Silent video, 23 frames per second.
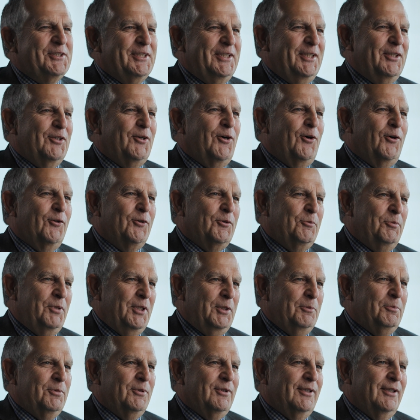seeing all the
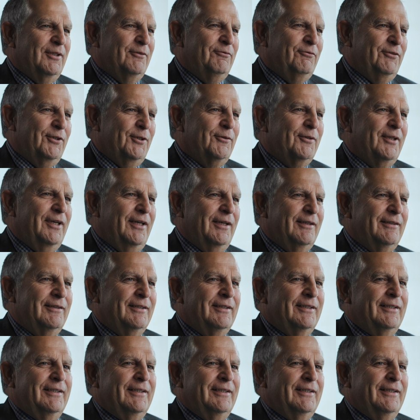people that fill that.